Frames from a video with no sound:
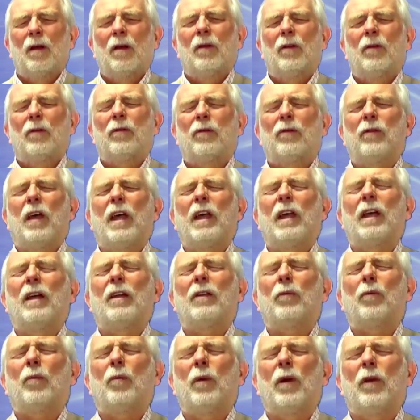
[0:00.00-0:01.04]
Say
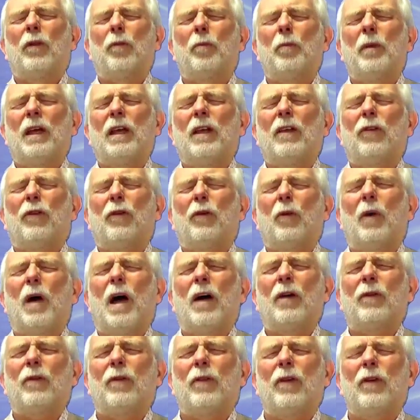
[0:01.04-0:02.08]
it with me
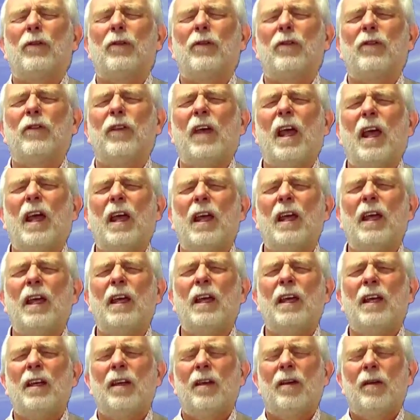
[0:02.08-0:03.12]
throughout this
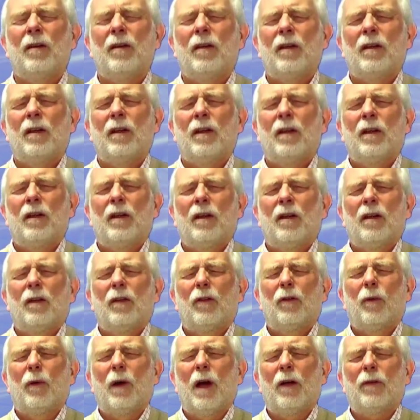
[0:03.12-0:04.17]
day,
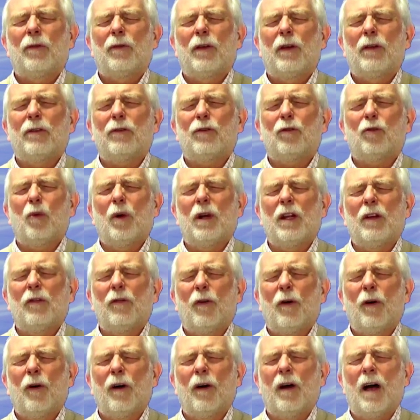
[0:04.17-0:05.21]
throughout this
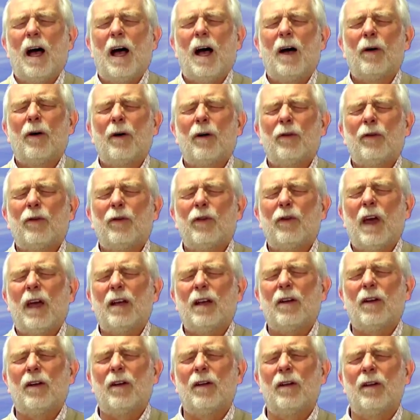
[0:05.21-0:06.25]
24-hour
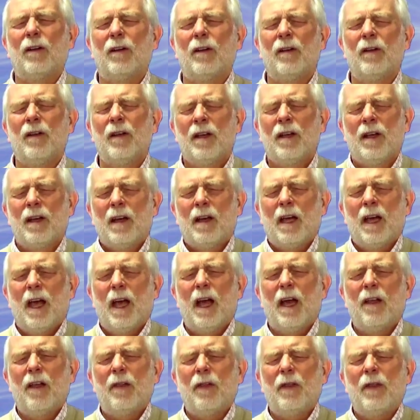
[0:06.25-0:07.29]
cycle,
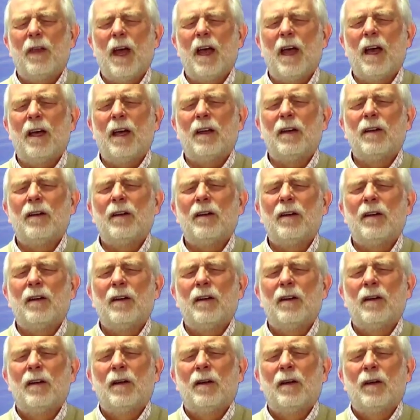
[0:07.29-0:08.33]
and then
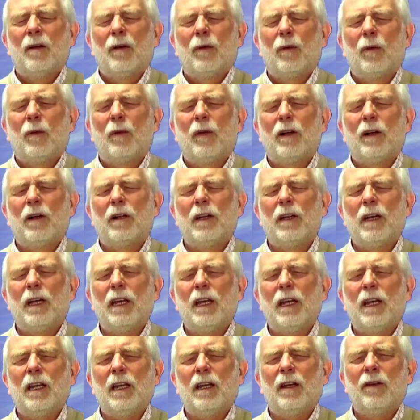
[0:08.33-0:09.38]
through the
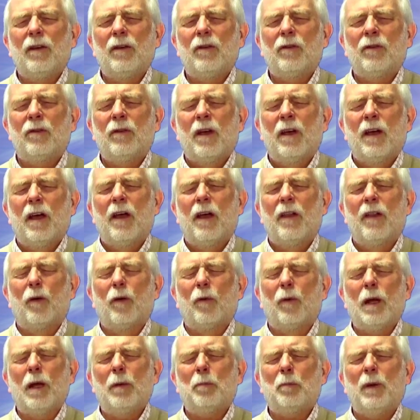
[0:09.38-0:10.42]
gleanings and the
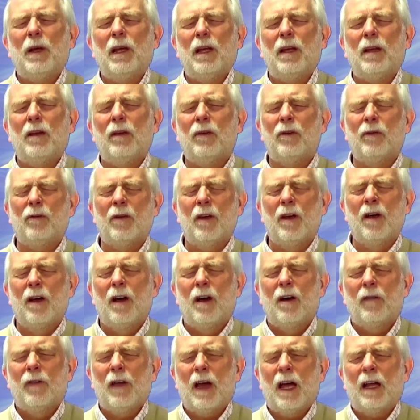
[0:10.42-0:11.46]
reapings
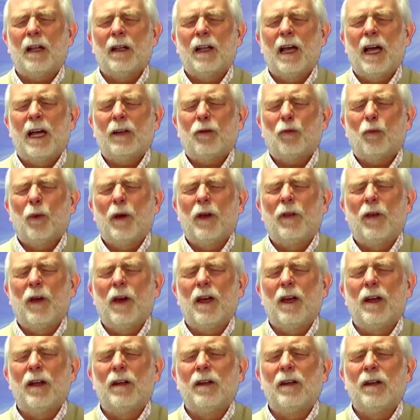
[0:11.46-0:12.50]
of that light
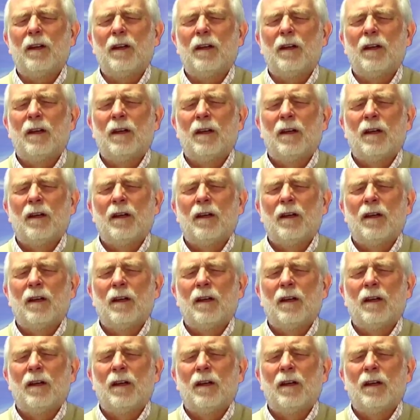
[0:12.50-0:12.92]
within,